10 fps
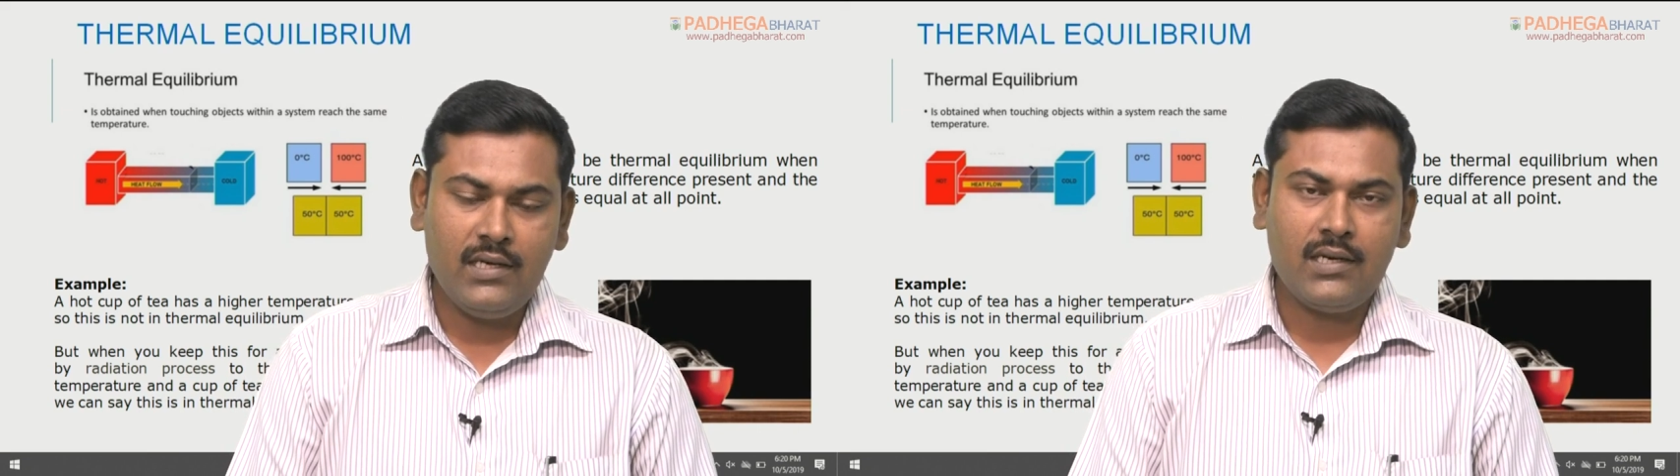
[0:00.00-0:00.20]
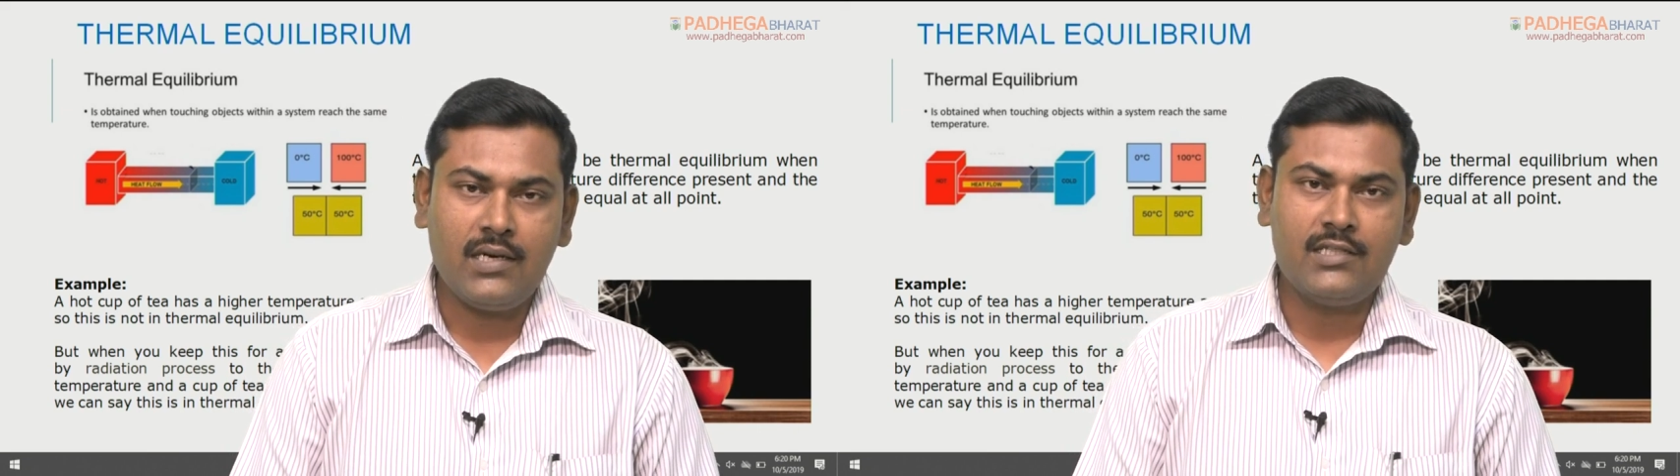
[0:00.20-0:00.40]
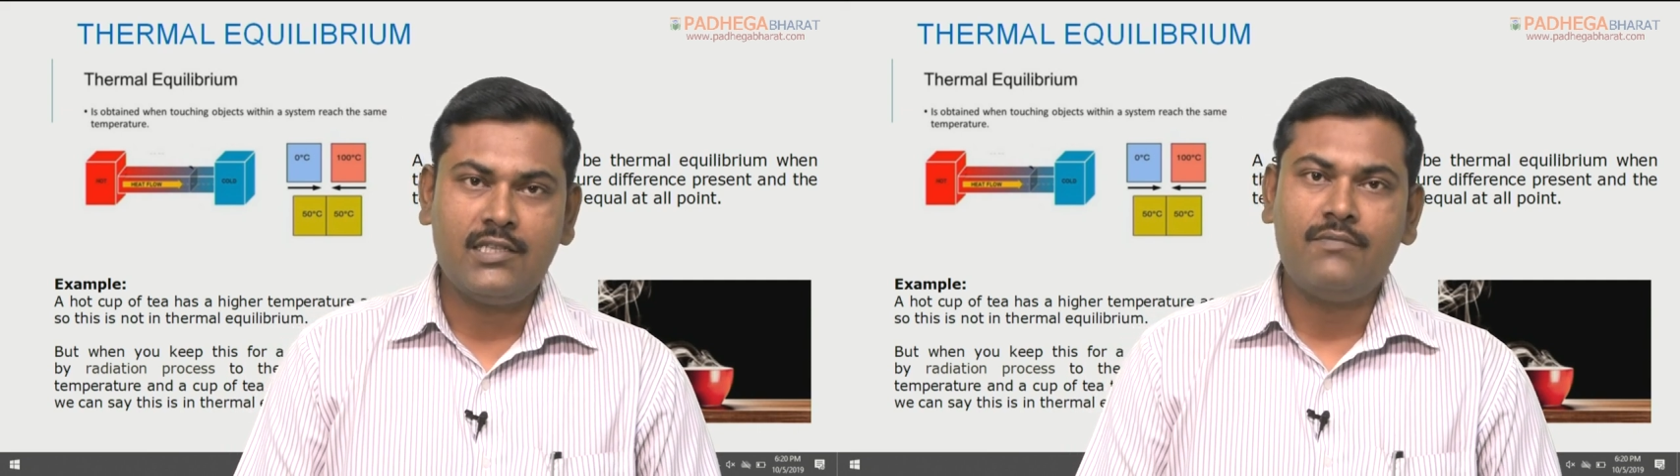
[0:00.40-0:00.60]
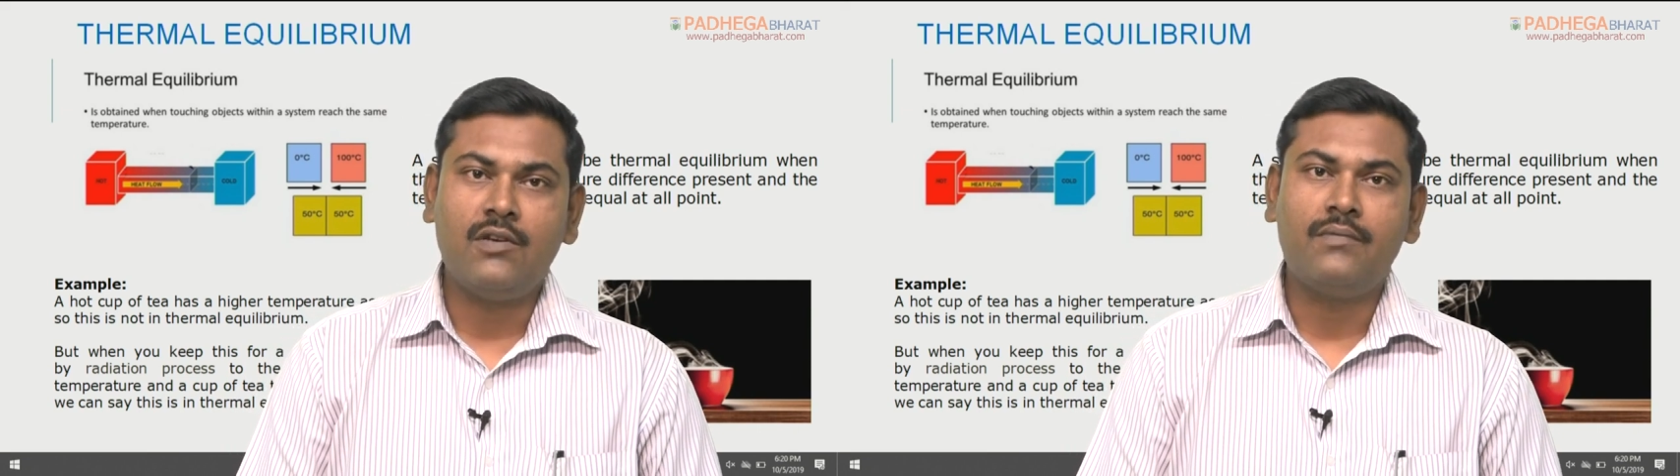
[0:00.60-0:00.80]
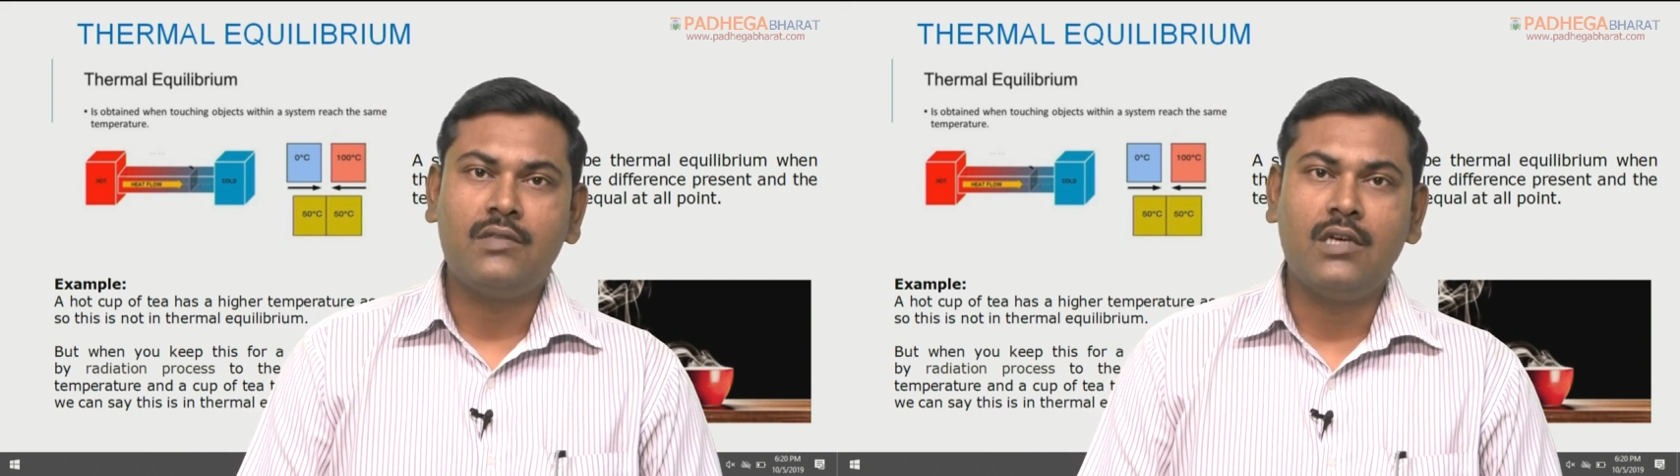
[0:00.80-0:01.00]
concept of
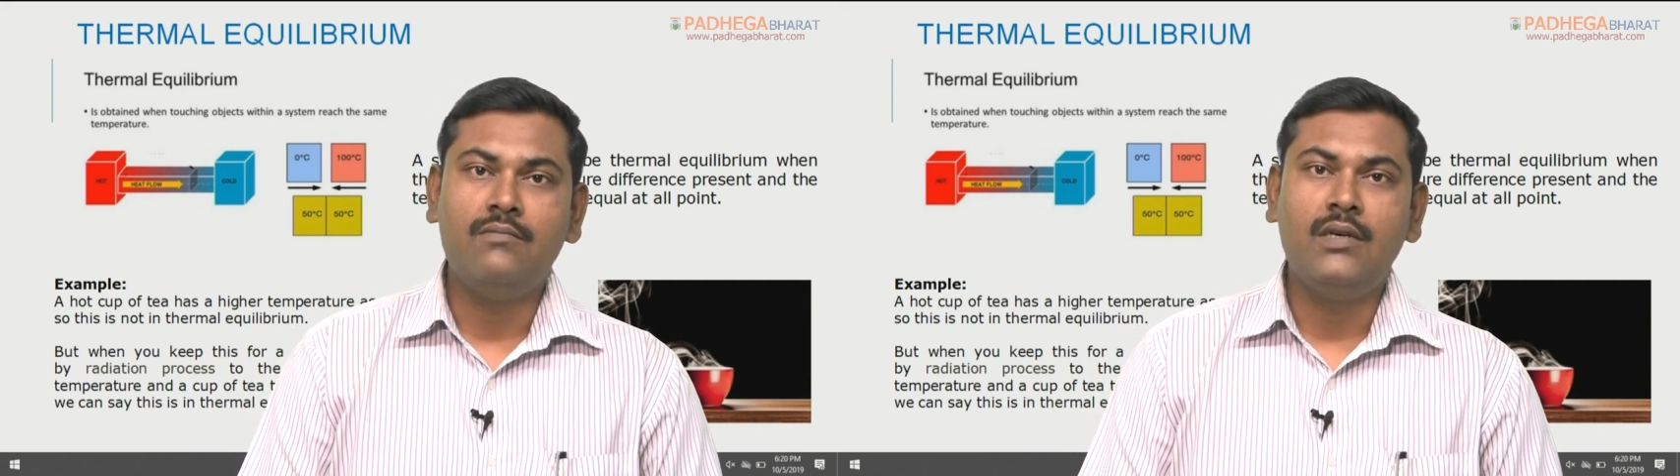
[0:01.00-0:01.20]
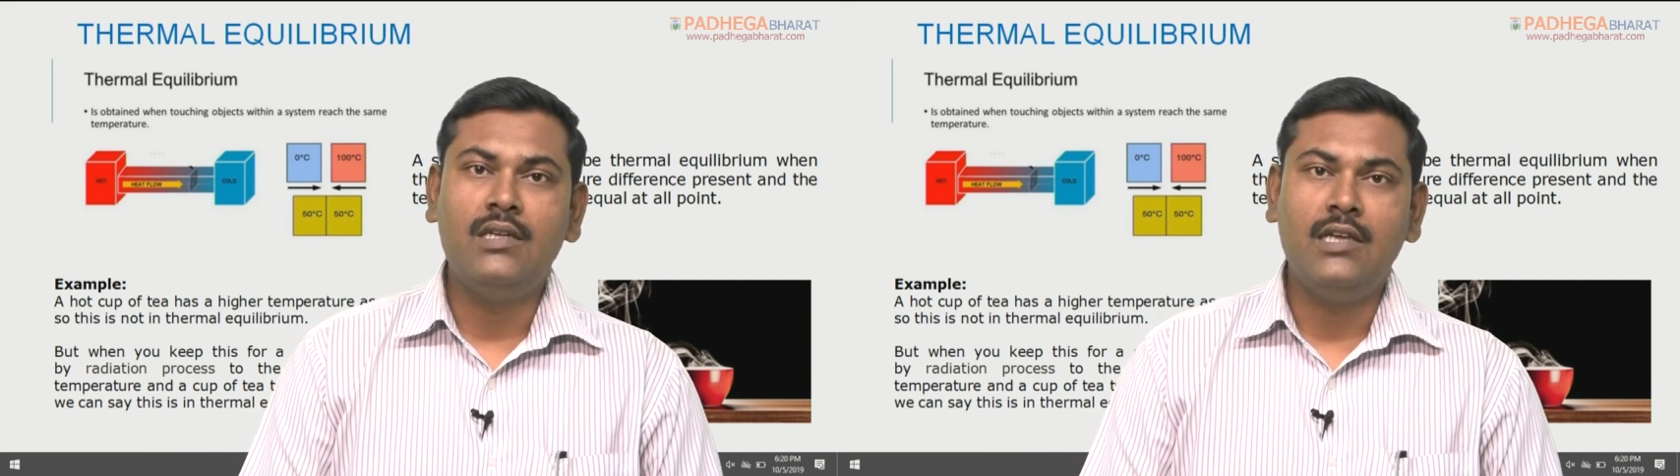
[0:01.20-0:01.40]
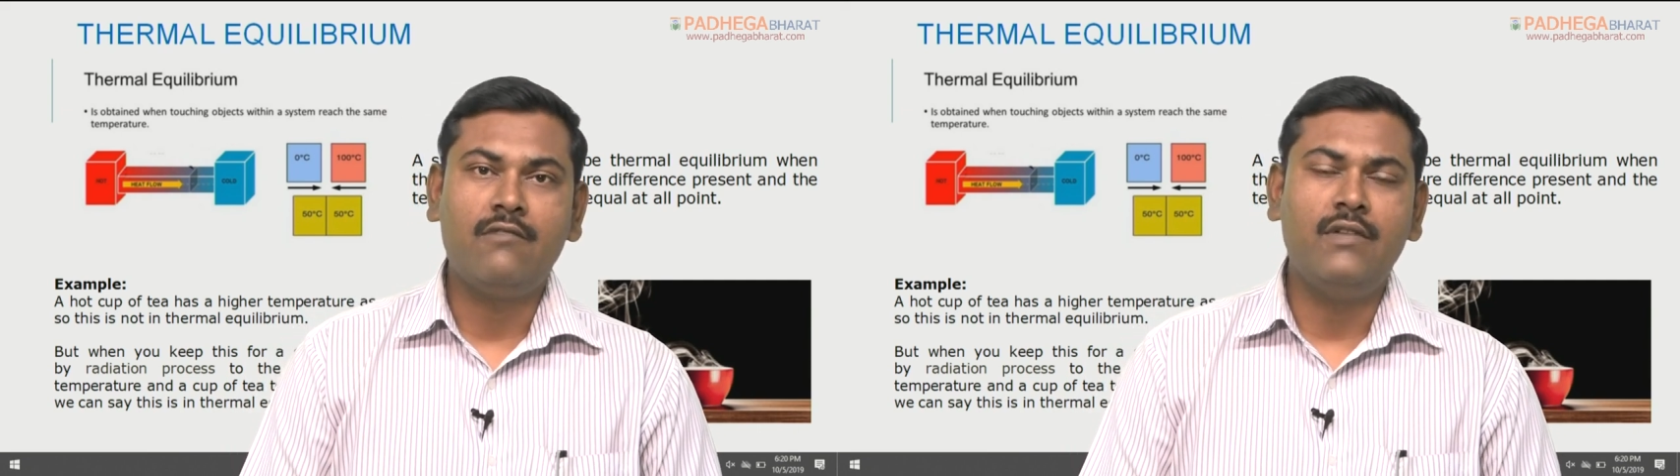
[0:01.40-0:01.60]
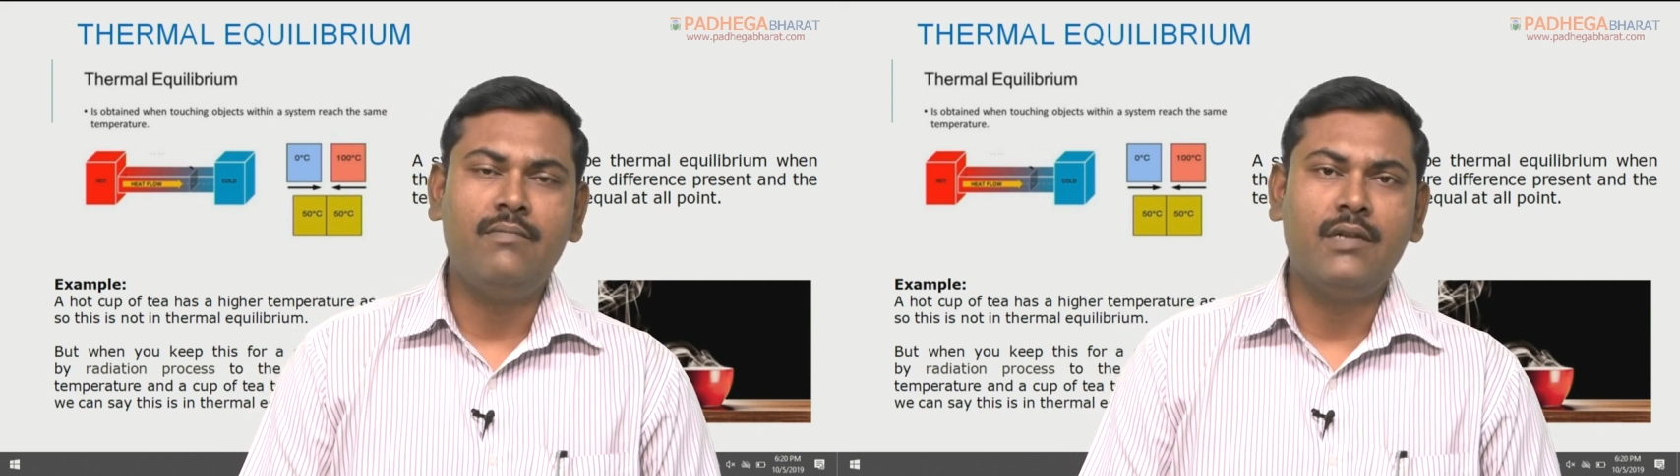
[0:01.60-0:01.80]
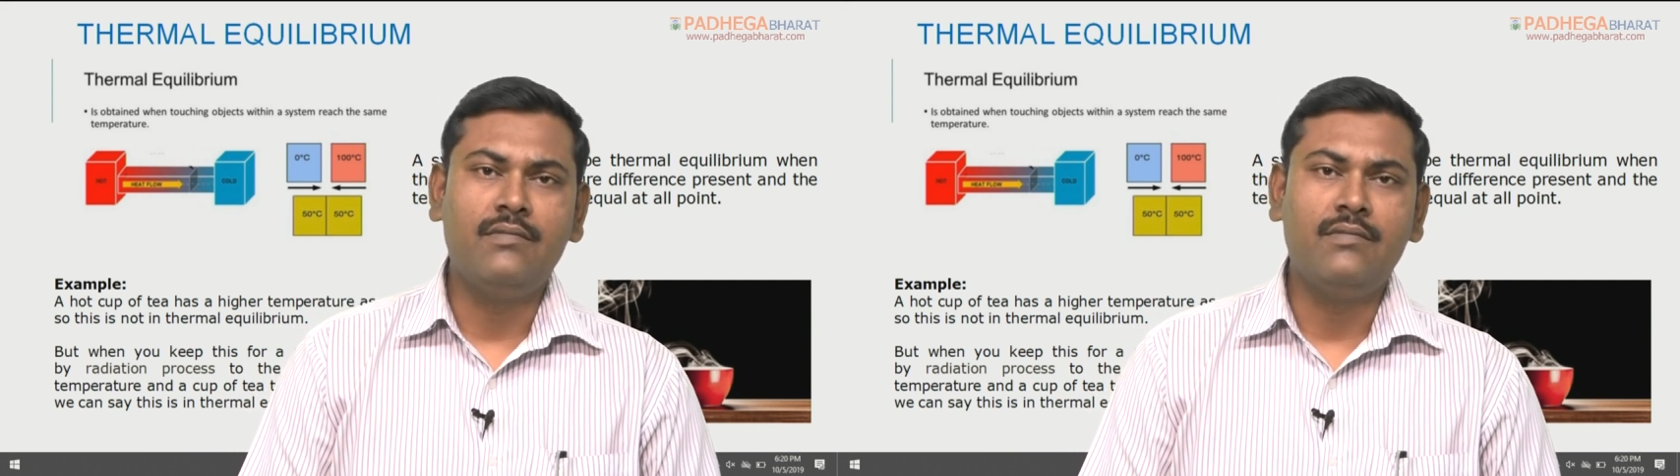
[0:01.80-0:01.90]
thermal equilibrium.